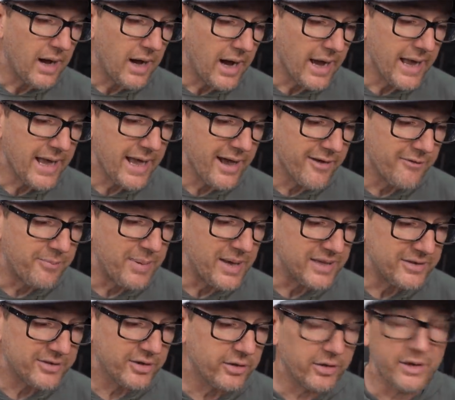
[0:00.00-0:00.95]
I have
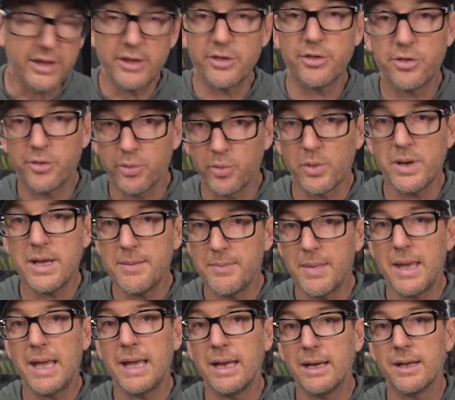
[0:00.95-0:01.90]
basically three
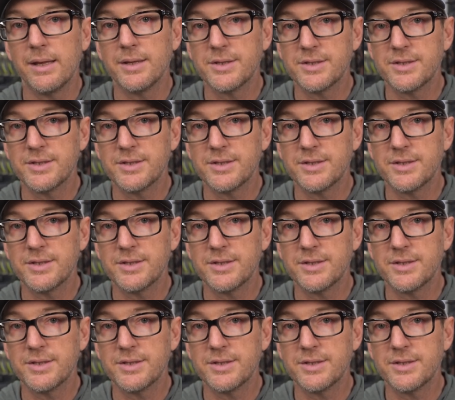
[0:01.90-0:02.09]
main